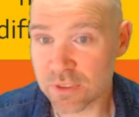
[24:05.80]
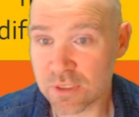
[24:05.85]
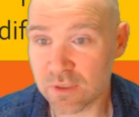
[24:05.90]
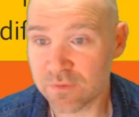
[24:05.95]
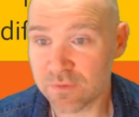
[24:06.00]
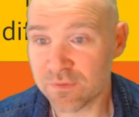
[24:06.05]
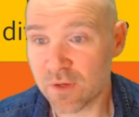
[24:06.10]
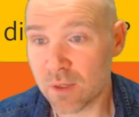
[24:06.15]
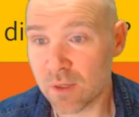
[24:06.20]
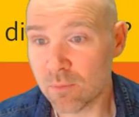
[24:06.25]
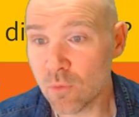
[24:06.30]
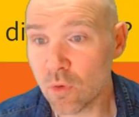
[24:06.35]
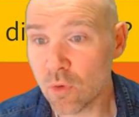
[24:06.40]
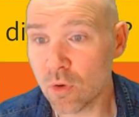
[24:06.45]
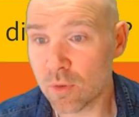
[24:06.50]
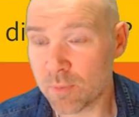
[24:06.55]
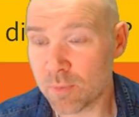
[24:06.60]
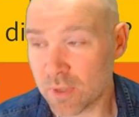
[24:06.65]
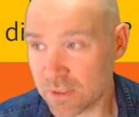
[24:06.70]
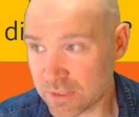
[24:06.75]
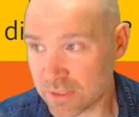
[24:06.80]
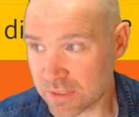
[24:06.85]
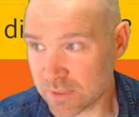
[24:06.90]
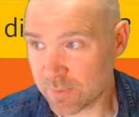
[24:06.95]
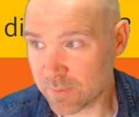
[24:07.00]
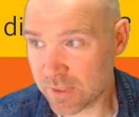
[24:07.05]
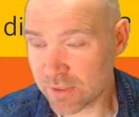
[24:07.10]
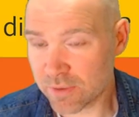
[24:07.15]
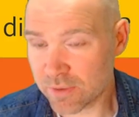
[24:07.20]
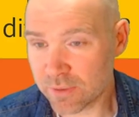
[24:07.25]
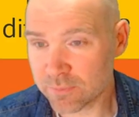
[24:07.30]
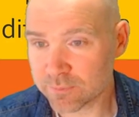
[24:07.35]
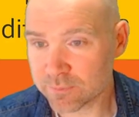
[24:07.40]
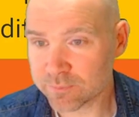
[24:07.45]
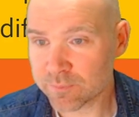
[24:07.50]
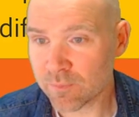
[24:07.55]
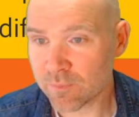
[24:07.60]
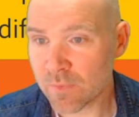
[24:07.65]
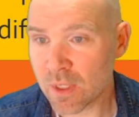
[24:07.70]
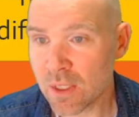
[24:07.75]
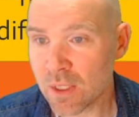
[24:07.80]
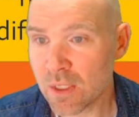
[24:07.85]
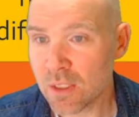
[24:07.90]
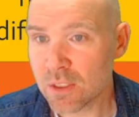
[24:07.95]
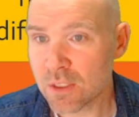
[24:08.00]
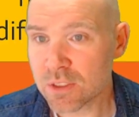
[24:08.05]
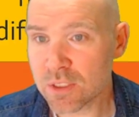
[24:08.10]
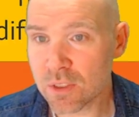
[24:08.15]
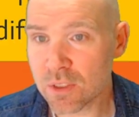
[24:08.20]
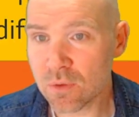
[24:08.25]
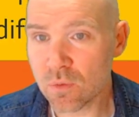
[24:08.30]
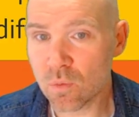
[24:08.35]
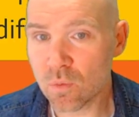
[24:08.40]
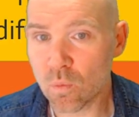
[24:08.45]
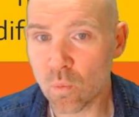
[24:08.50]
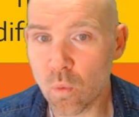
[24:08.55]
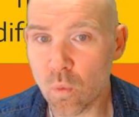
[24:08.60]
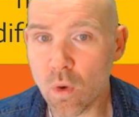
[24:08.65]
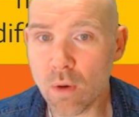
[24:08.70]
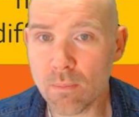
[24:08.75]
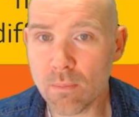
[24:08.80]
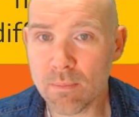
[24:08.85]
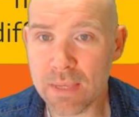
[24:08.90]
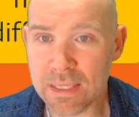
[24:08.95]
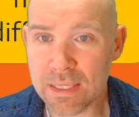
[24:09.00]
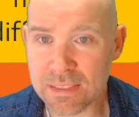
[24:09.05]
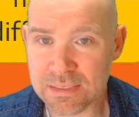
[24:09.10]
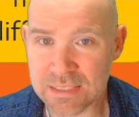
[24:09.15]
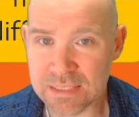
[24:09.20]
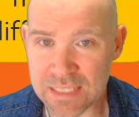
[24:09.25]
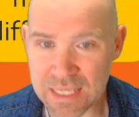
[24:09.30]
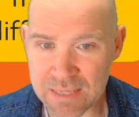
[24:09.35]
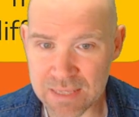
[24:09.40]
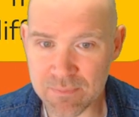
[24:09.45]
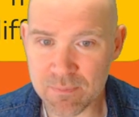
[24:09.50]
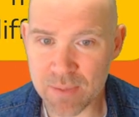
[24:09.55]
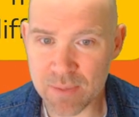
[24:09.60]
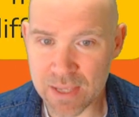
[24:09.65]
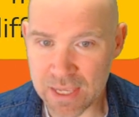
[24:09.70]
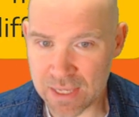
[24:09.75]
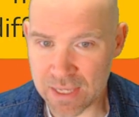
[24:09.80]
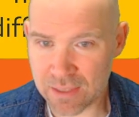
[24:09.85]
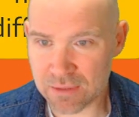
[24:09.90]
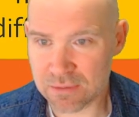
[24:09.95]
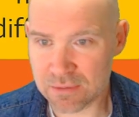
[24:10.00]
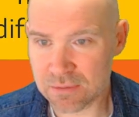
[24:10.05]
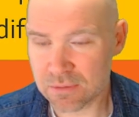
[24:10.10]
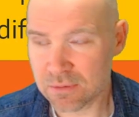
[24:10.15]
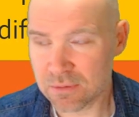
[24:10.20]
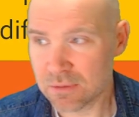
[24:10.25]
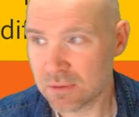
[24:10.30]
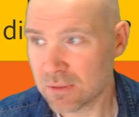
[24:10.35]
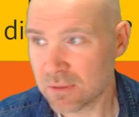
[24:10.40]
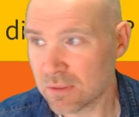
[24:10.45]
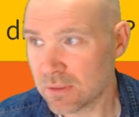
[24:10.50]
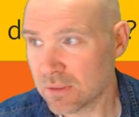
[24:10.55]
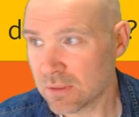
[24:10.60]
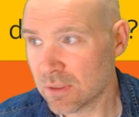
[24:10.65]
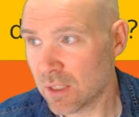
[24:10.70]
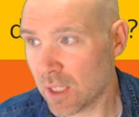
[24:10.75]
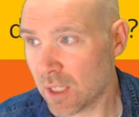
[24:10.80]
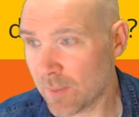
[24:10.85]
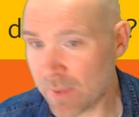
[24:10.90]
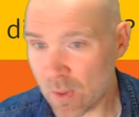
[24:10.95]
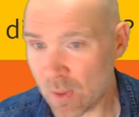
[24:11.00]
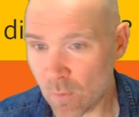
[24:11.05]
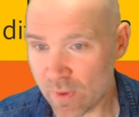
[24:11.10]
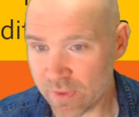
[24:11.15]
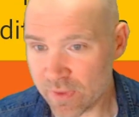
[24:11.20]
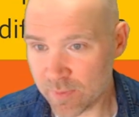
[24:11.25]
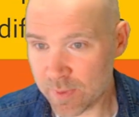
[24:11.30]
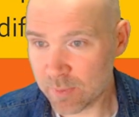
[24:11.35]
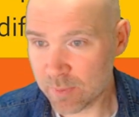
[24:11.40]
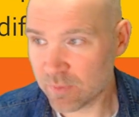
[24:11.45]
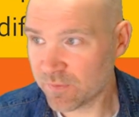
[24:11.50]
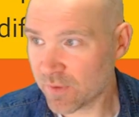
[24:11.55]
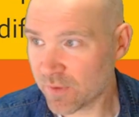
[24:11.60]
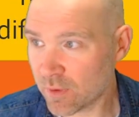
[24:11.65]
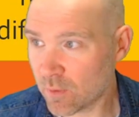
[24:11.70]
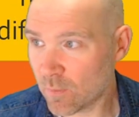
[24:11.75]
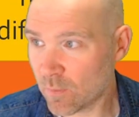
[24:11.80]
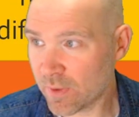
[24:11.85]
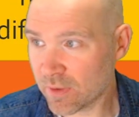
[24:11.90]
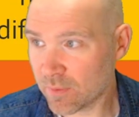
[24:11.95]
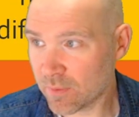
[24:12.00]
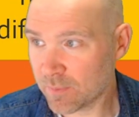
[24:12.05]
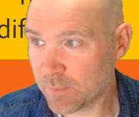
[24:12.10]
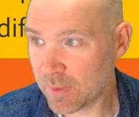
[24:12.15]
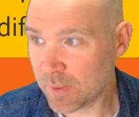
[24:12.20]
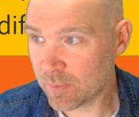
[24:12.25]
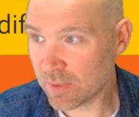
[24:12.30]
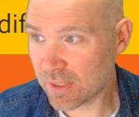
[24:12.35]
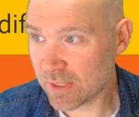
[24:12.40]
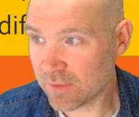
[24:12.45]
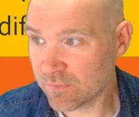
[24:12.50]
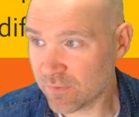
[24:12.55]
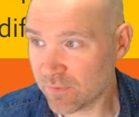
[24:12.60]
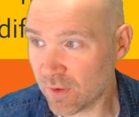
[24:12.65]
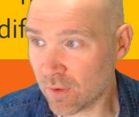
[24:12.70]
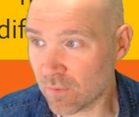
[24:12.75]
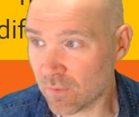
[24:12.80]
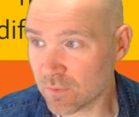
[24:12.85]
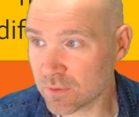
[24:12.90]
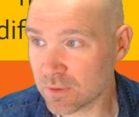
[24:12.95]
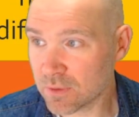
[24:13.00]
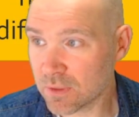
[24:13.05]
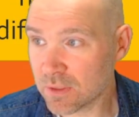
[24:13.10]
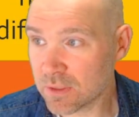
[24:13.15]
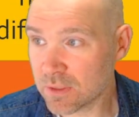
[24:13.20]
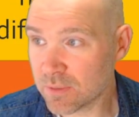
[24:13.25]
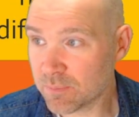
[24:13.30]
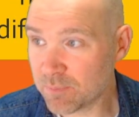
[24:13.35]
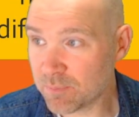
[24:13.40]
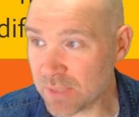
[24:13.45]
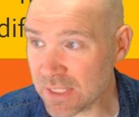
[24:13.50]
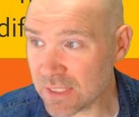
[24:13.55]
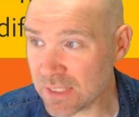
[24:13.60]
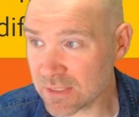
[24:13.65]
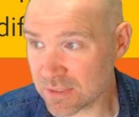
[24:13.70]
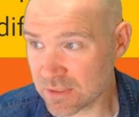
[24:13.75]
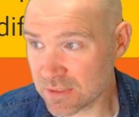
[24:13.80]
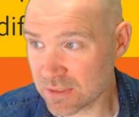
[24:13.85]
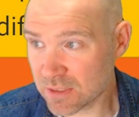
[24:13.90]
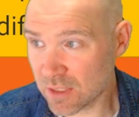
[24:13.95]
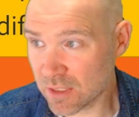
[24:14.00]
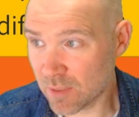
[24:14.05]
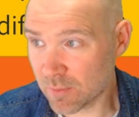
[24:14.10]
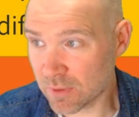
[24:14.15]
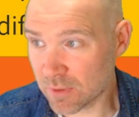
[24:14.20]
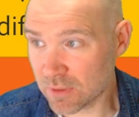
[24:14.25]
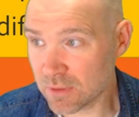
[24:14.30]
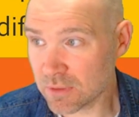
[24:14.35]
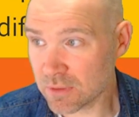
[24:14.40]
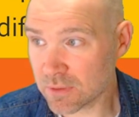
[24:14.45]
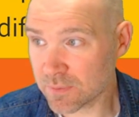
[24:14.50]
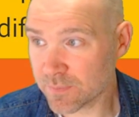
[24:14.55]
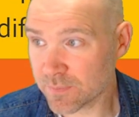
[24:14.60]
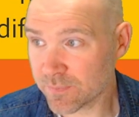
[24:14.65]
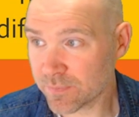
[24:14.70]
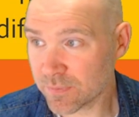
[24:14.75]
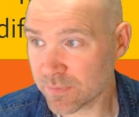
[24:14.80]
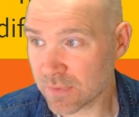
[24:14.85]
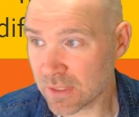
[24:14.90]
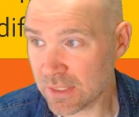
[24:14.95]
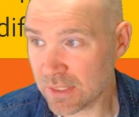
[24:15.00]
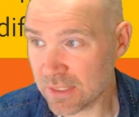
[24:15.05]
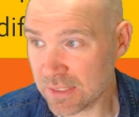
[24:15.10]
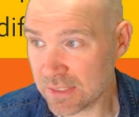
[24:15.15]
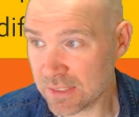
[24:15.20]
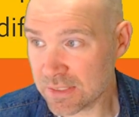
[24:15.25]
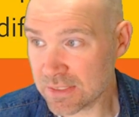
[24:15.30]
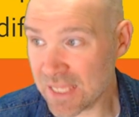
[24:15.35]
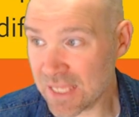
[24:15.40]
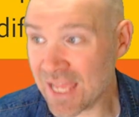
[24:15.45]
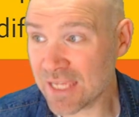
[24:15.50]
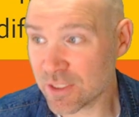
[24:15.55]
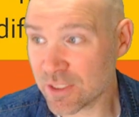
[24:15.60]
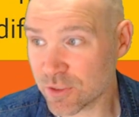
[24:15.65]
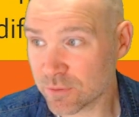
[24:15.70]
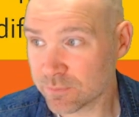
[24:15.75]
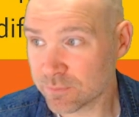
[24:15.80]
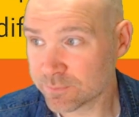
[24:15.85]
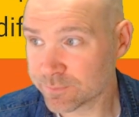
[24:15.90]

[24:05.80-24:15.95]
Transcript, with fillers: that are far more participatory. So, what makes the impact about whether people vote and whether people get involved? The biggest determinant is age